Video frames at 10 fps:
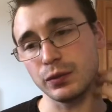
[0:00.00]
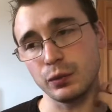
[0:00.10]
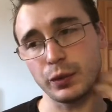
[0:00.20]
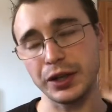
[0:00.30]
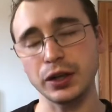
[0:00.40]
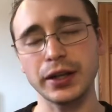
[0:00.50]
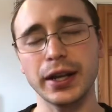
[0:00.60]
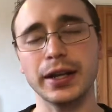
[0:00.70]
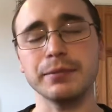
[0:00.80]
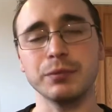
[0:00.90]
we are
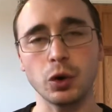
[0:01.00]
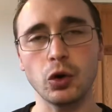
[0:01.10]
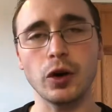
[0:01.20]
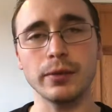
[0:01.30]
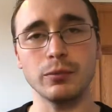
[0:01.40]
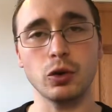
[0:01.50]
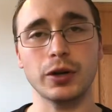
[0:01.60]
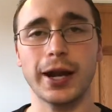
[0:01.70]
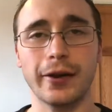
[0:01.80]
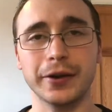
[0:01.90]
getting more and more
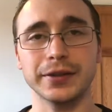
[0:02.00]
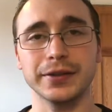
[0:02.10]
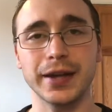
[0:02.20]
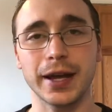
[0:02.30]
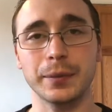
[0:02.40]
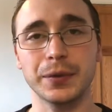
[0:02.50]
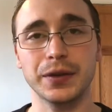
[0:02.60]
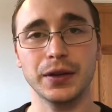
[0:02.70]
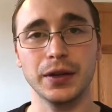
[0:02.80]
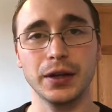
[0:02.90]
character depth.
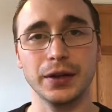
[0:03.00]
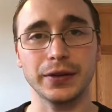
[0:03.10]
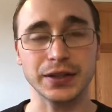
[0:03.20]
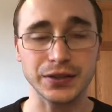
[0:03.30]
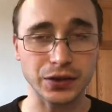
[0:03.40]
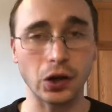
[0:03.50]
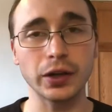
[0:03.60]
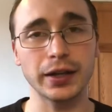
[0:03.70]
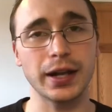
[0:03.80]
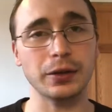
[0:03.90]
They
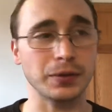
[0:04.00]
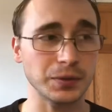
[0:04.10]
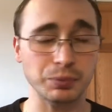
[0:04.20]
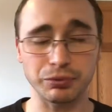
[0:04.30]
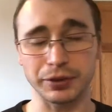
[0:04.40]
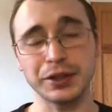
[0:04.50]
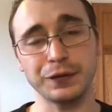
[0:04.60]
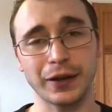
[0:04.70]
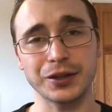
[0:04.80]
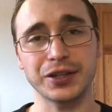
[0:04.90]
started out as pretty
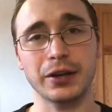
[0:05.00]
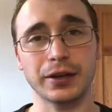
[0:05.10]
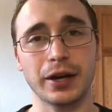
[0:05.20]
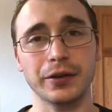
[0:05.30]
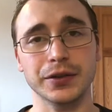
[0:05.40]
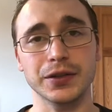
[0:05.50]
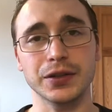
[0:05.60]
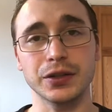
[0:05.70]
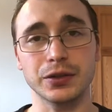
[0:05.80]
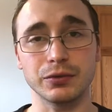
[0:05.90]
fleshed out characters
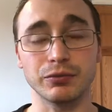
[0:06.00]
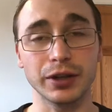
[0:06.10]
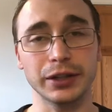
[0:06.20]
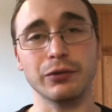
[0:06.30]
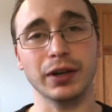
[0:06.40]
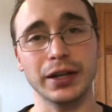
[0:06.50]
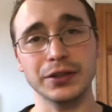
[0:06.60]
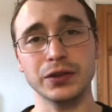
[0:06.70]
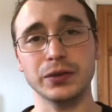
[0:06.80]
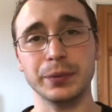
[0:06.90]
that you could really relate
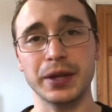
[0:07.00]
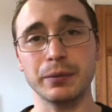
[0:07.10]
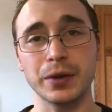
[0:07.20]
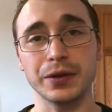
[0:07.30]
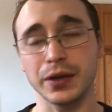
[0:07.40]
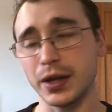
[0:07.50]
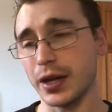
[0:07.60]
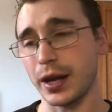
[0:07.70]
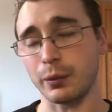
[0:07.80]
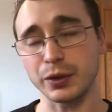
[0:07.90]
to to begin with,
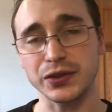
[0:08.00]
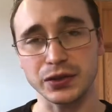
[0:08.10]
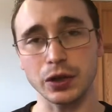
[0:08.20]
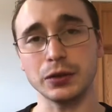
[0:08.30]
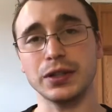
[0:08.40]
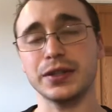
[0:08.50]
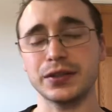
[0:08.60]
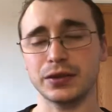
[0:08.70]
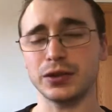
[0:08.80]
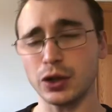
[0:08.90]
and we're slowly,
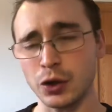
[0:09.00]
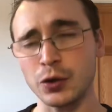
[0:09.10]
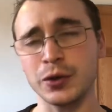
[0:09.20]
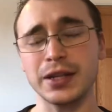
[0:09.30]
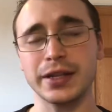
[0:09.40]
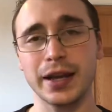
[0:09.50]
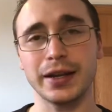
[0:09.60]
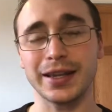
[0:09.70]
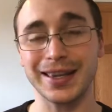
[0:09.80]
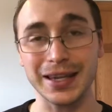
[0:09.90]
slowly
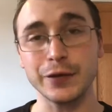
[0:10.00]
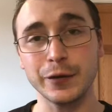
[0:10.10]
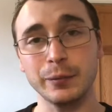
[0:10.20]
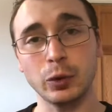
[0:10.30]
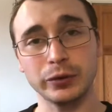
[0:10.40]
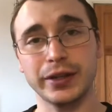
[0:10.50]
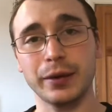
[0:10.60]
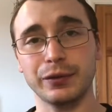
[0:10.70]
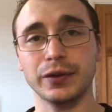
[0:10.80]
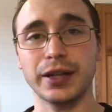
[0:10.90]
getting even more
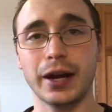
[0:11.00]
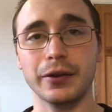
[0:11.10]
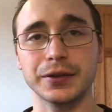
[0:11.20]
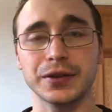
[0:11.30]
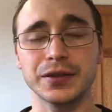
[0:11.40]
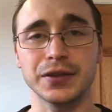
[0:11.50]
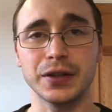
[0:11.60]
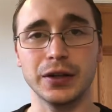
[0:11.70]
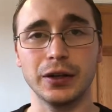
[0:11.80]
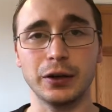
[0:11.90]
depth for the characters
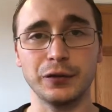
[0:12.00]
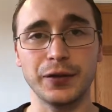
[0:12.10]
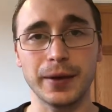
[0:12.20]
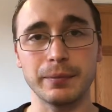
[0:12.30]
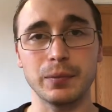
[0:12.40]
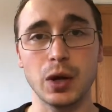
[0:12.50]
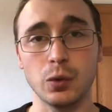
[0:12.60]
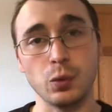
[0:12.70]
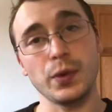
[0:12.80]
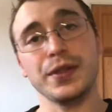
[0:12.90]
of them
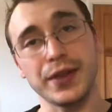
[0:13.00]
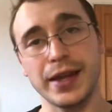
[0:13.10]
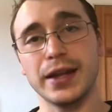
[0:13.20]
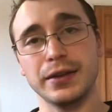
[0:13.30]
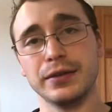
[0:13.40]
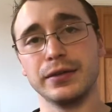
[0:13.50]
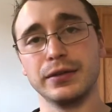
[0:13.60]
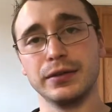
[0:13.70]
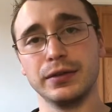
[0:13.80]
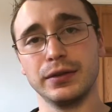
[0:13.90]
within
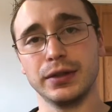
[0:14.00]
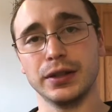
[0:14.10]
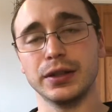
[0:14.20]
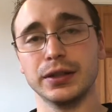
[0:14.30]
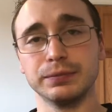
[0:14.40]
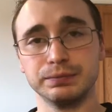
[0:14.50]
the,